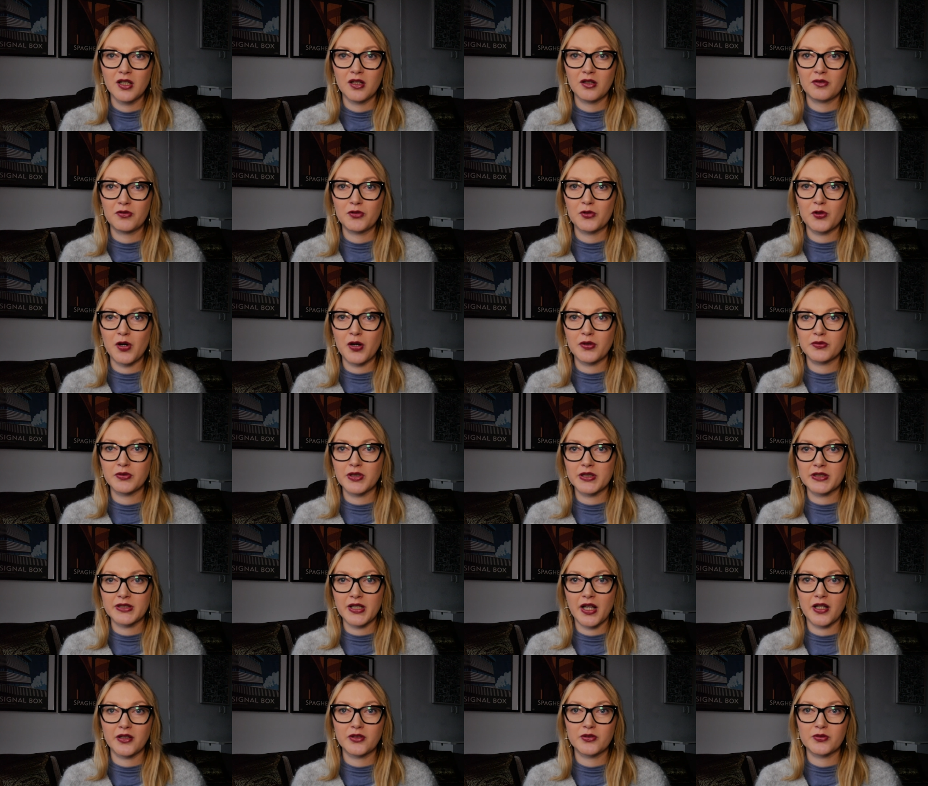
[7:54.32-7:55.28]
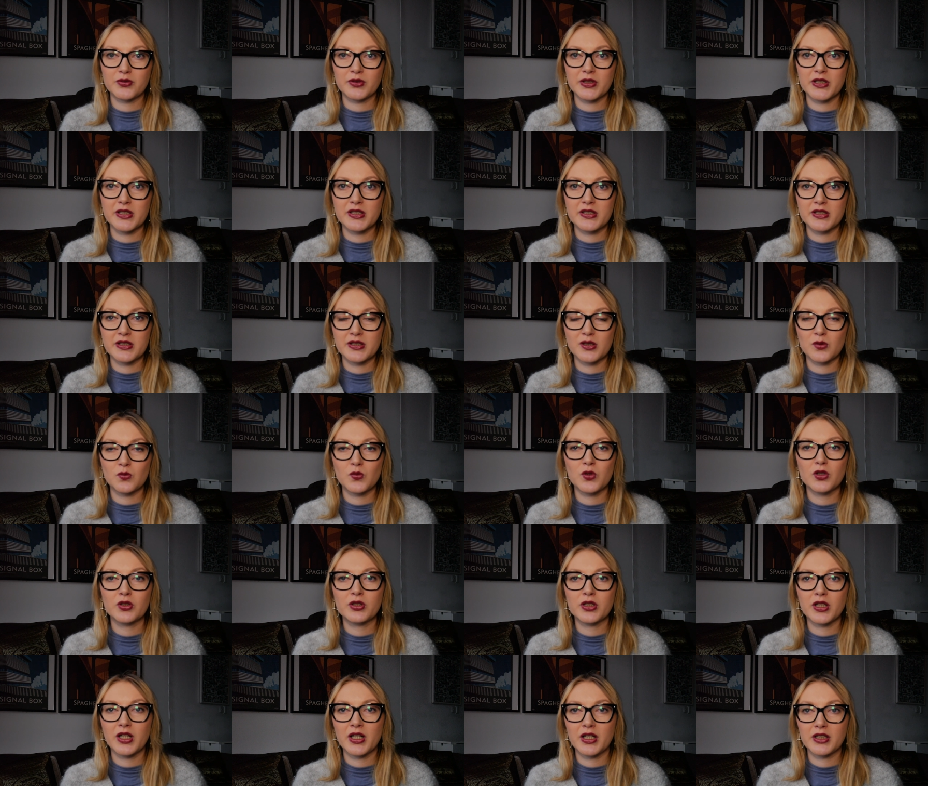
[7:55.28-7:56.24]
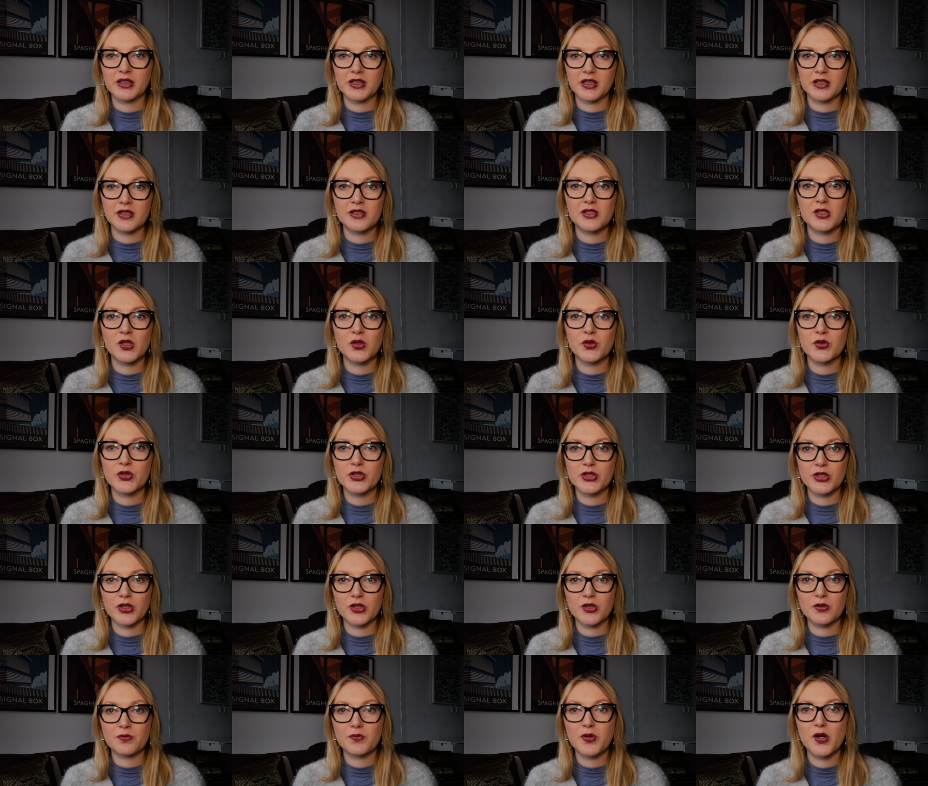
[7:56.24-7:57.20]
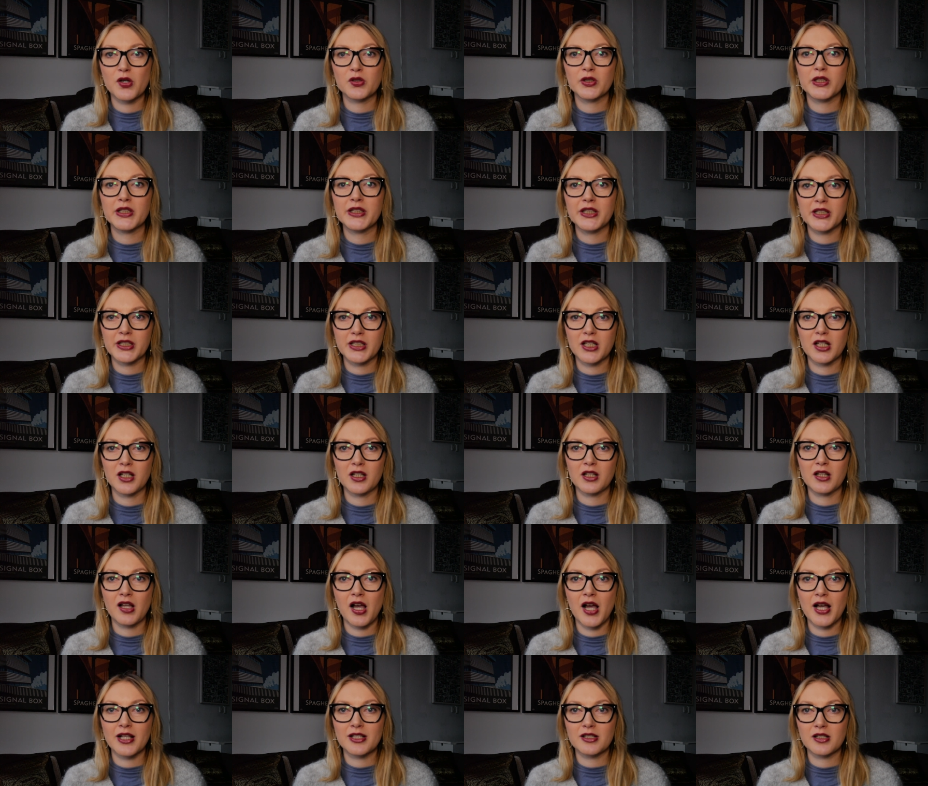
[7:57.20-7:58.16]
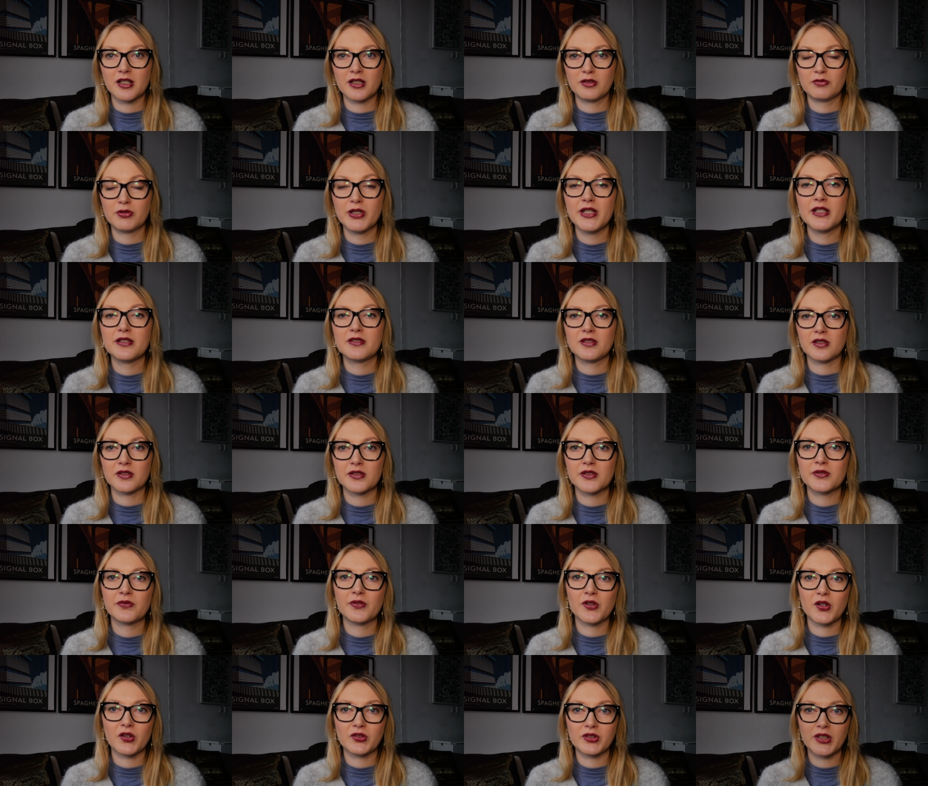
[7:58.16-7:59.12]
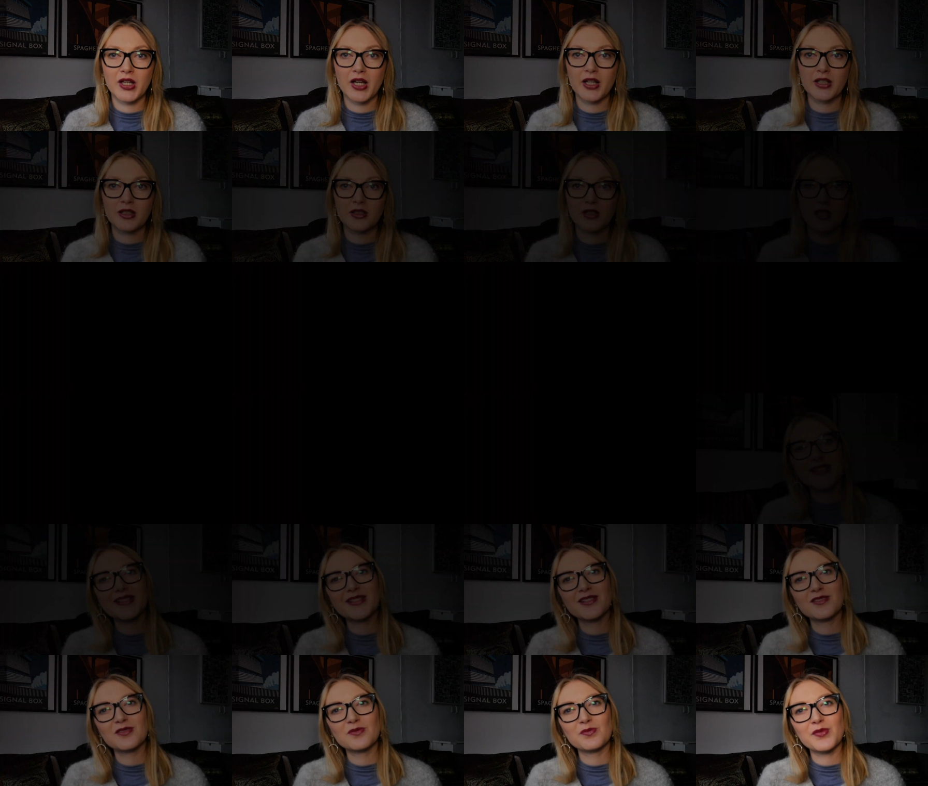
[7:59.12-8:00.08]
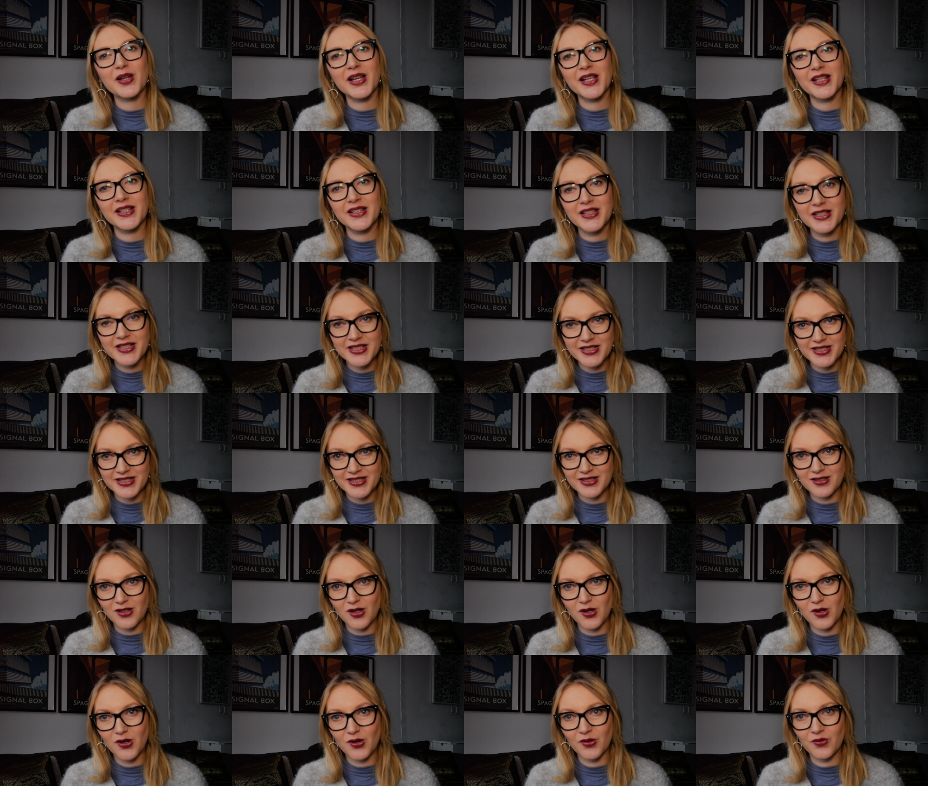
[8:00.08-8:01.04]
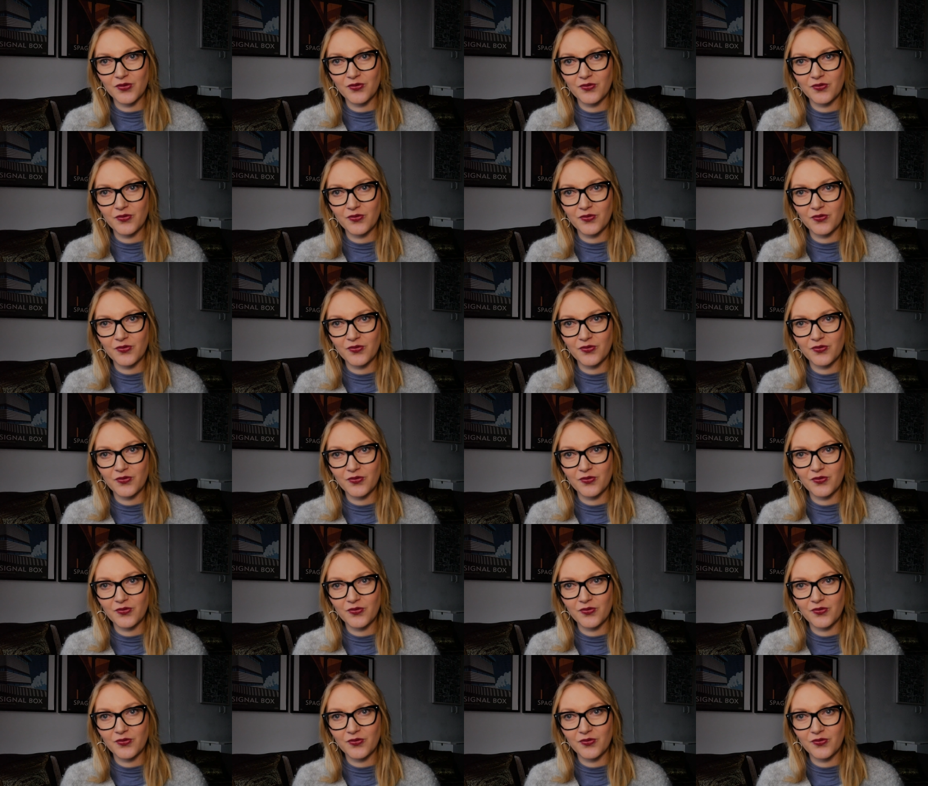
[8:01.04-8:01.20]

throughout the centuries. What are the socio-political reasons for that? Yes, this is my list of